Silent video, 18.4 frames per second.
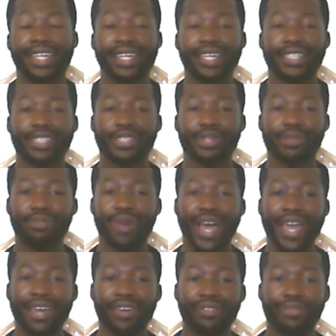
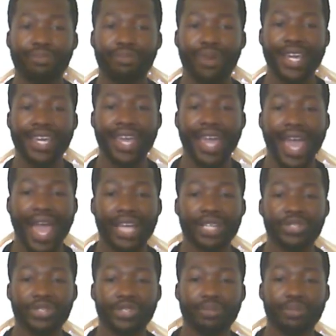Chimaev might
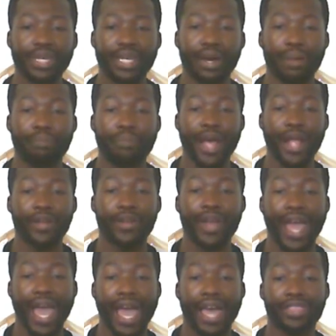actually be a
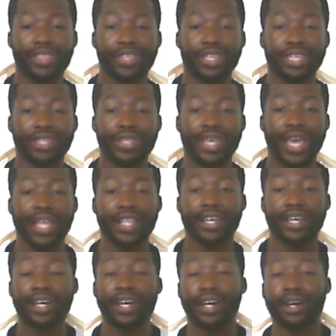better athlete than
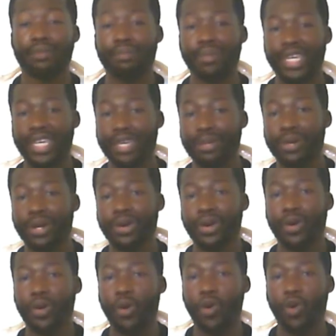Khabib
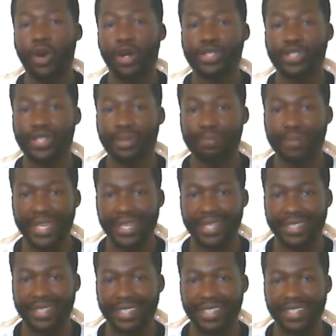or
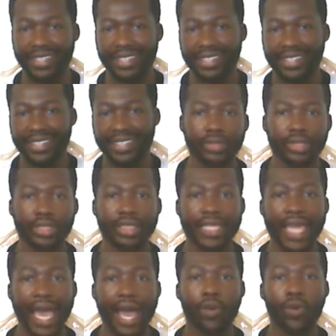Zabit.
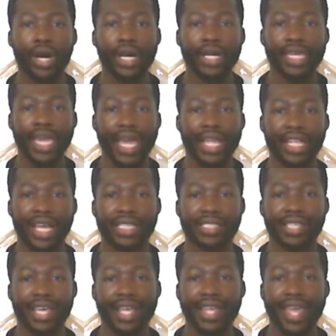Now, again,
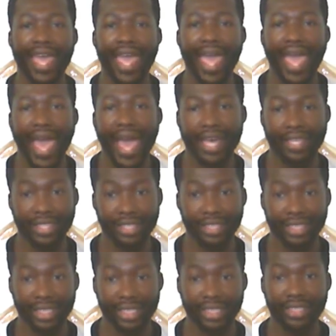I said
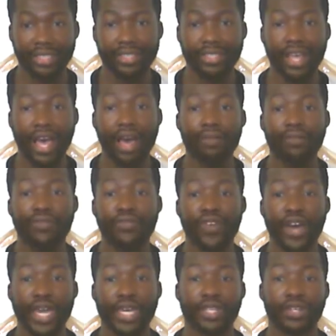athlete,
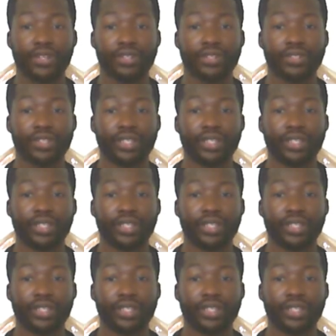not fighter.